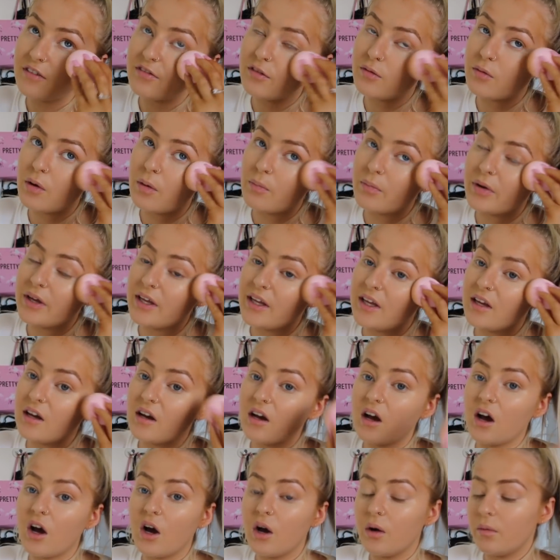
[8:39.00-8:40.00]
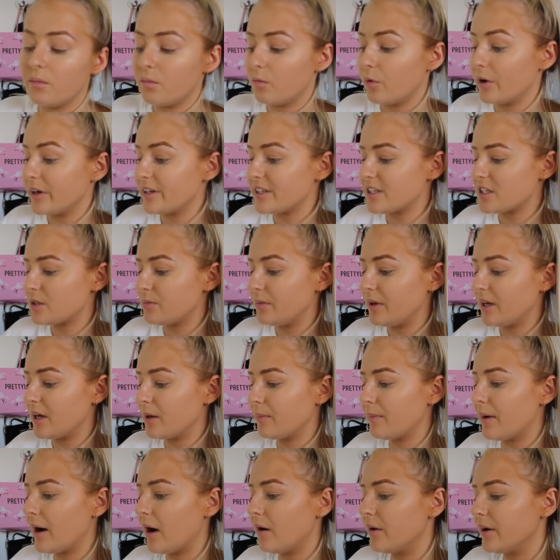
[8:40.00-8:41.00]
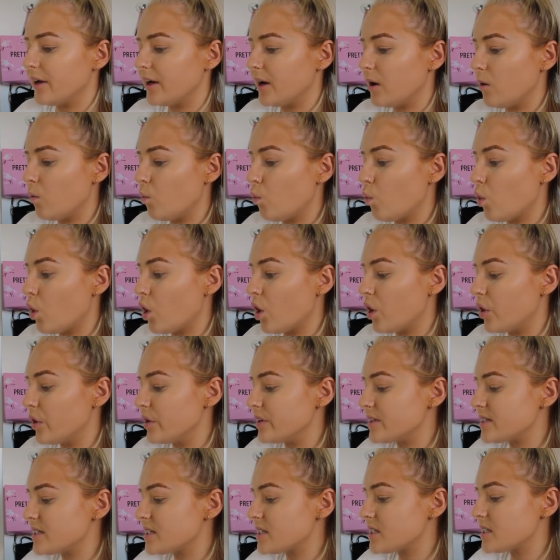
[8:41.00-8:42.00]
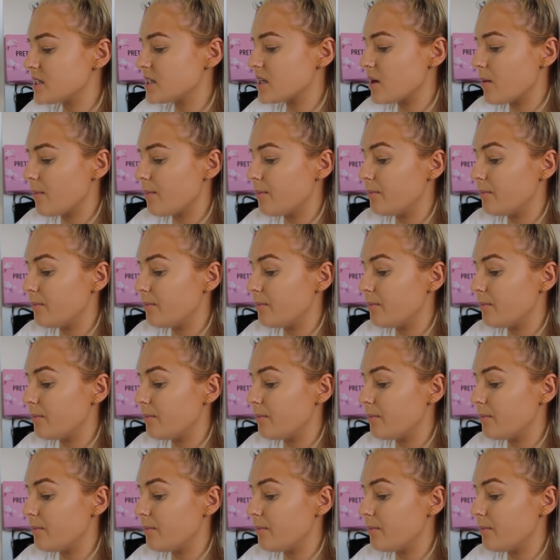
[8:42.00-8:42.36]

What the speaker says: given when we went to speak about it was